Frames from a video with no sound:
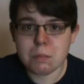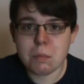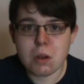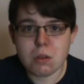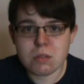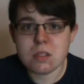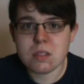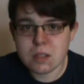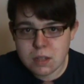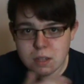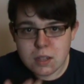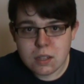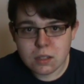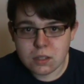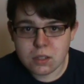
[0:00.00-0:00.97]
the most
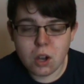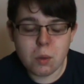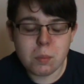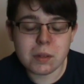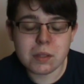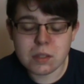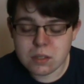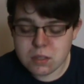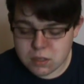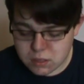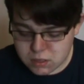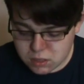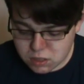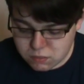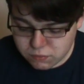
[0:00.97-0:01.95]
common
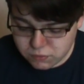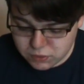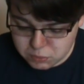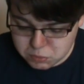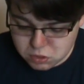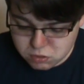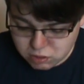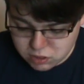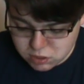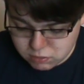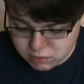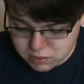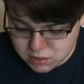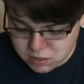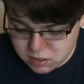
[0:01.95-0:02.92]
film
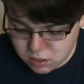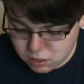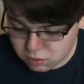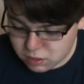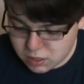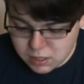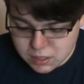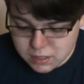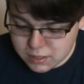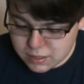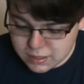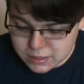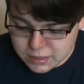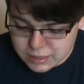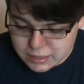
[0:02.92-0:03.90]
structure is. So
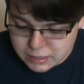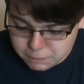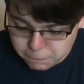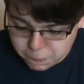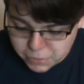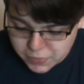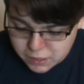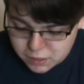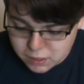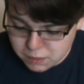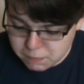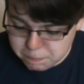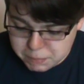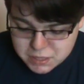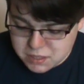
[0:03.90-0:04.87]

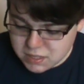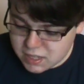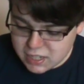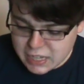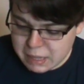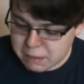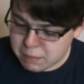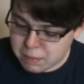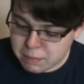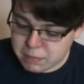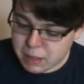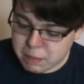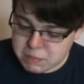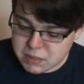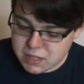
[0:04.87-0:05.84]
BC, KMM,
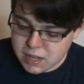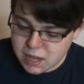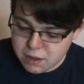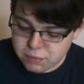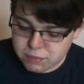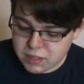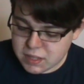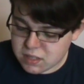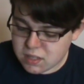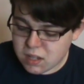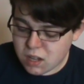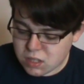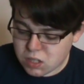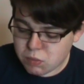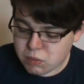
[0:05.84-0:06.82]
MDF, they
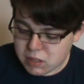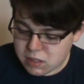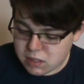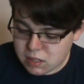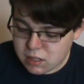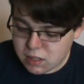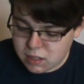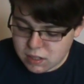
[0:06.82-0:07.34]
started with